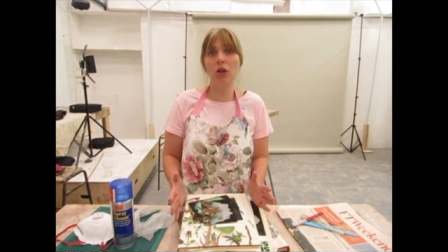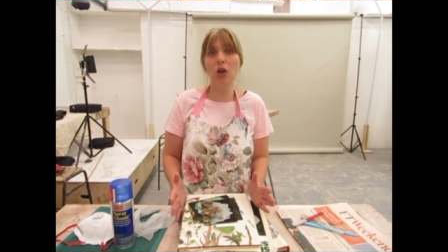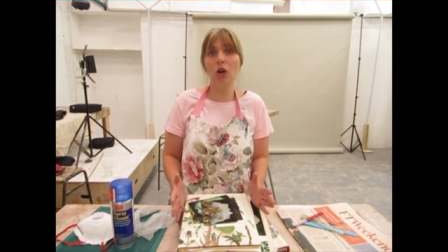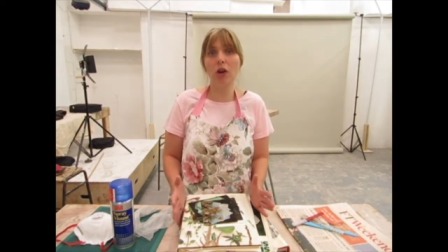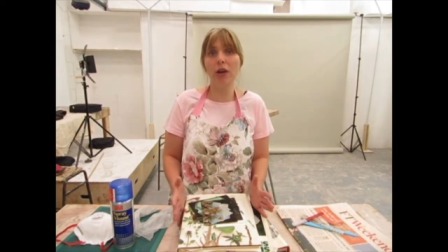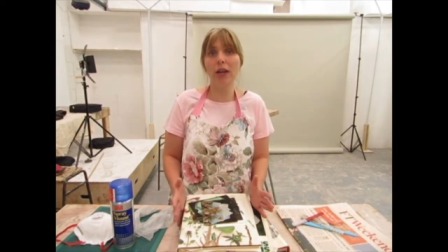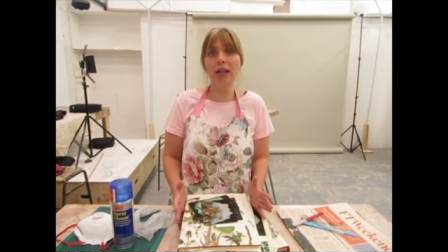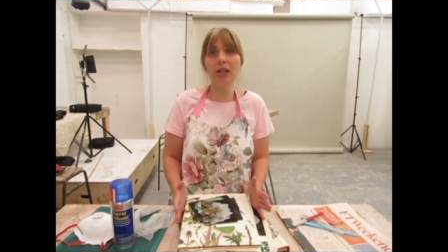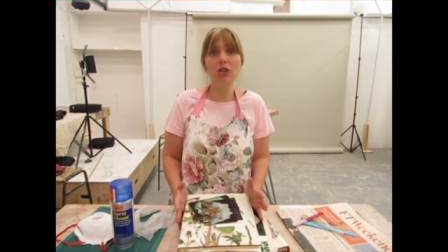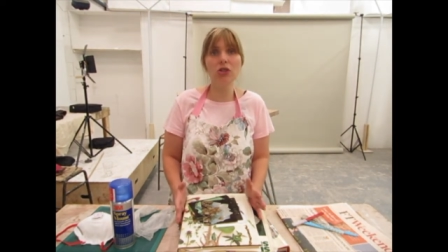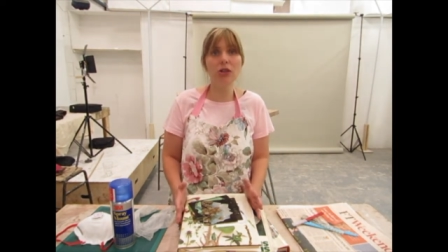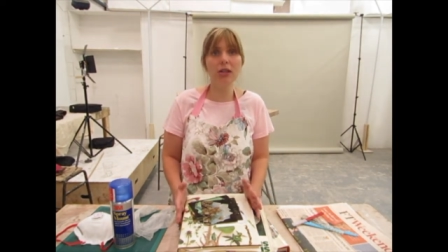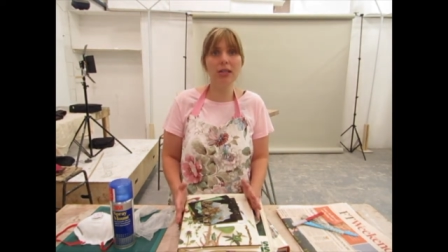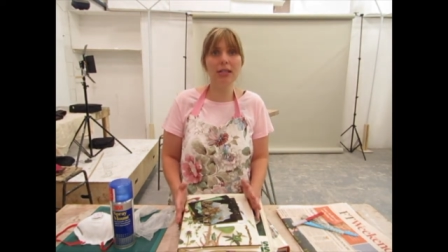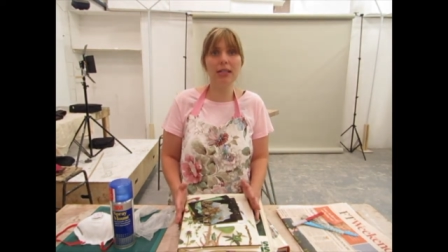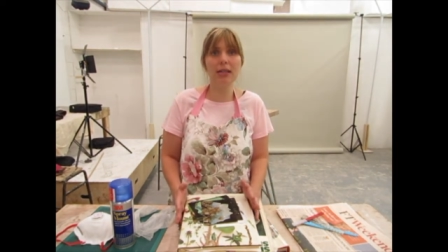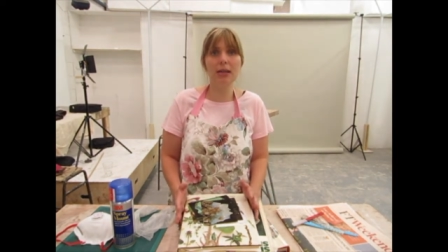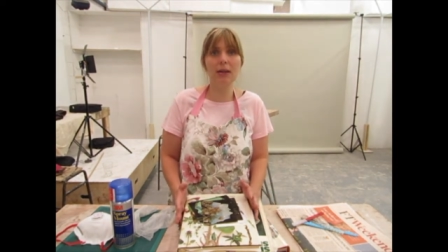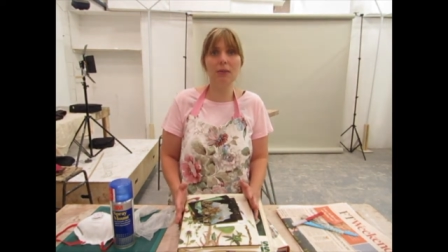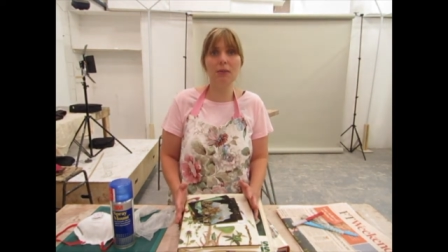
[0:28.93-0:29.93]
got an
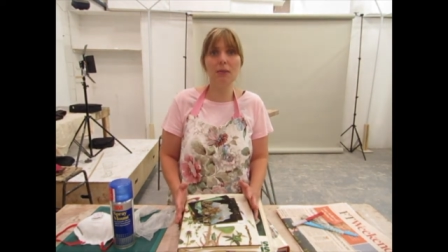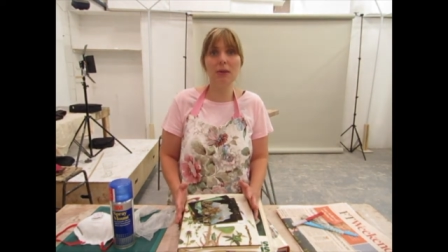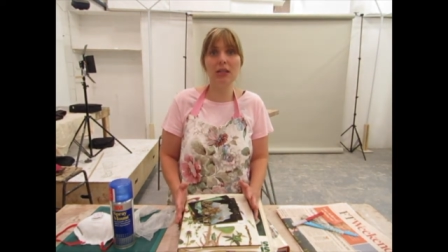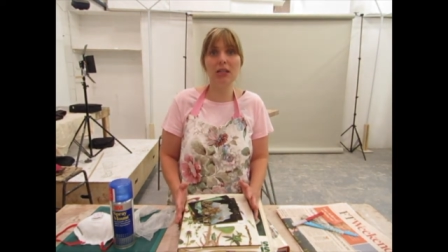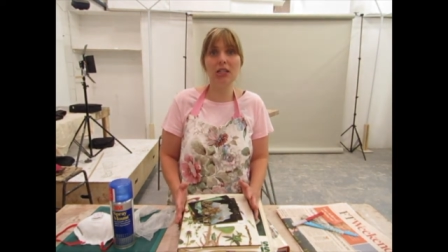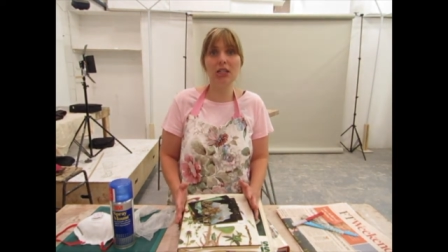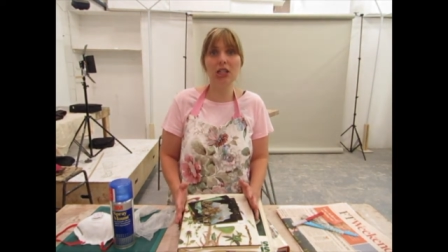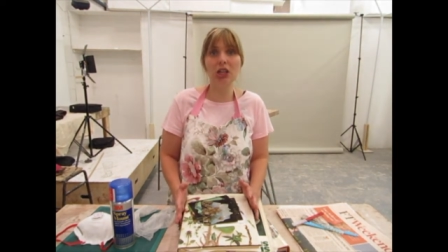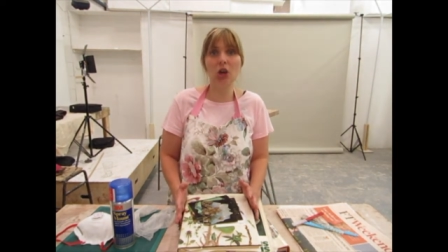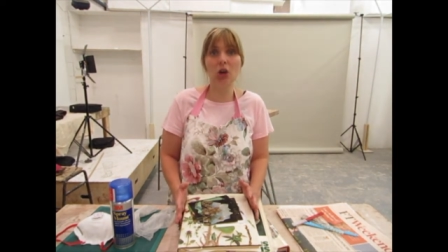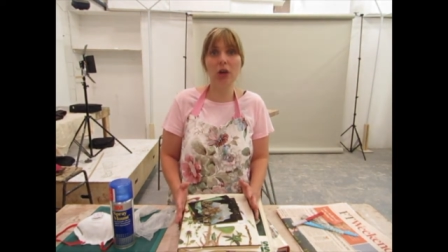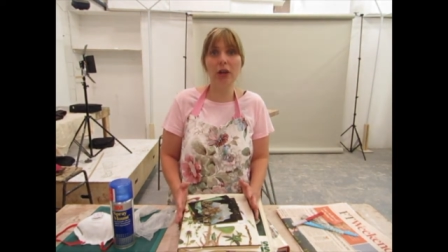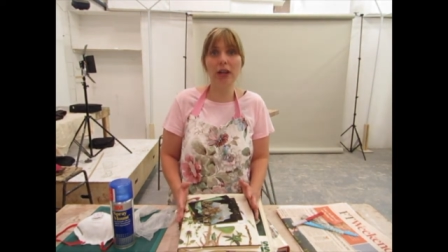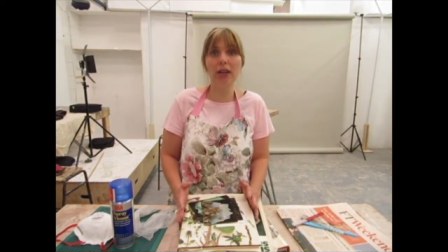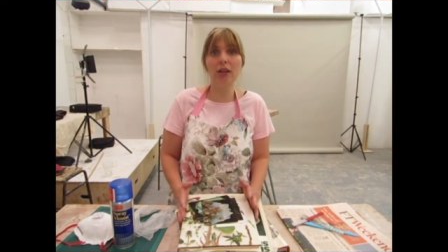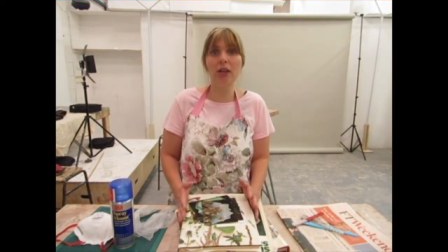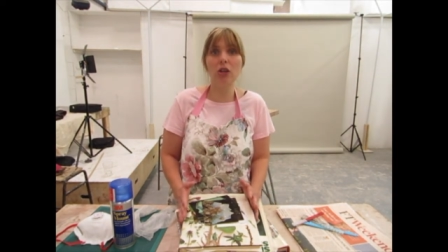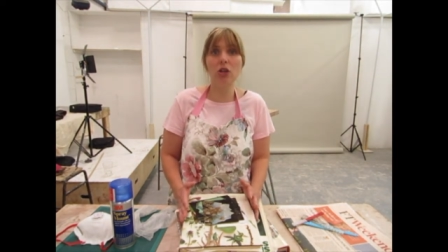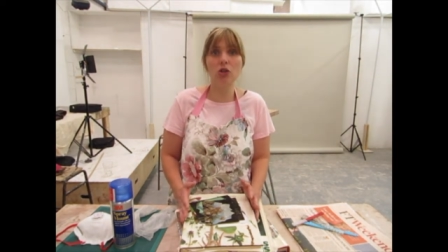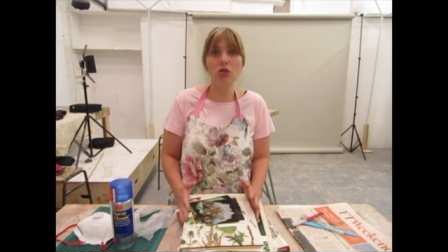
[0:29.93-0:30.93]
interesting image on
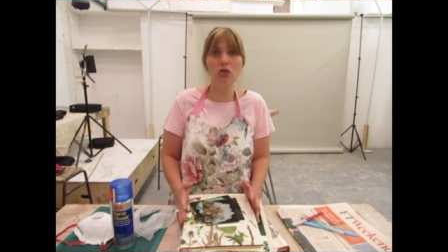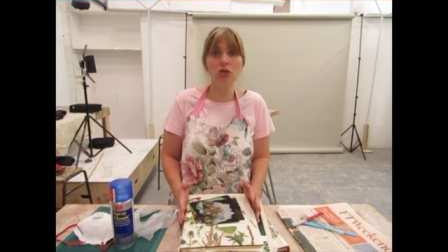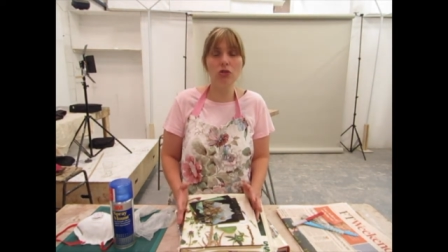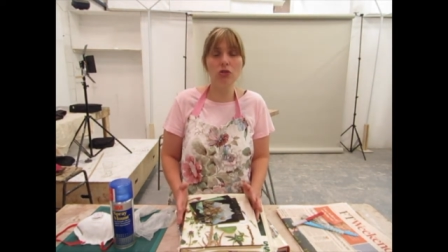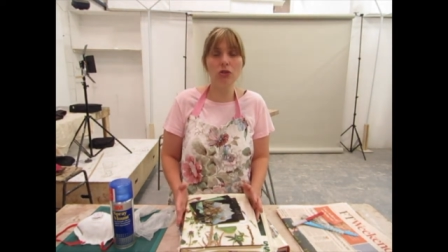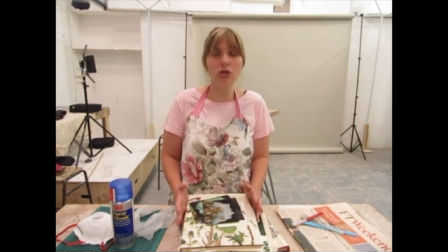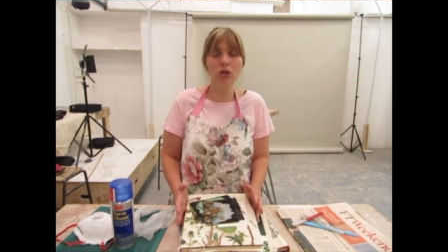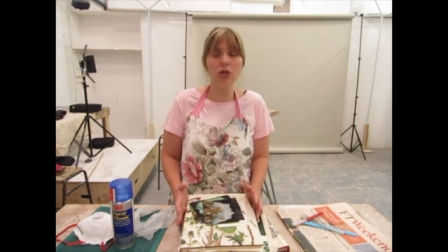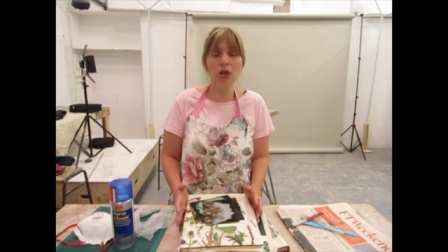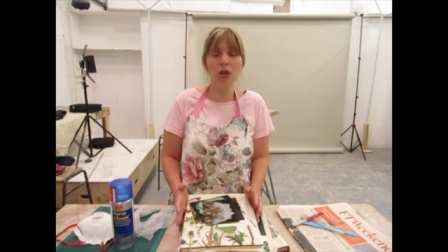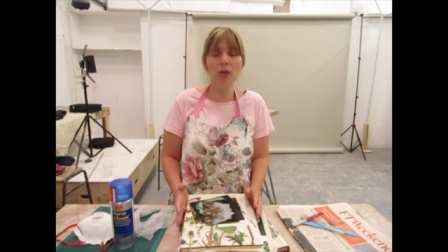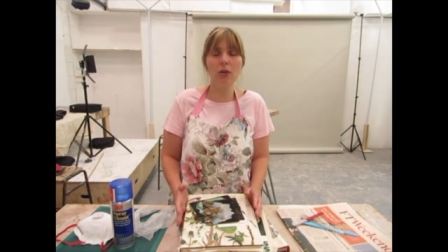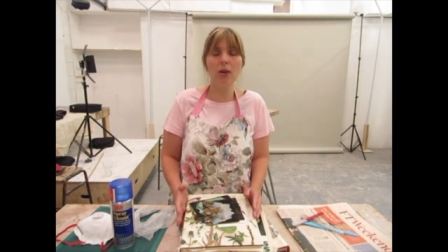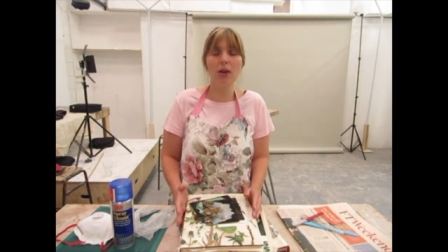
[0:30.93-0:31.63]
it that you're drawn to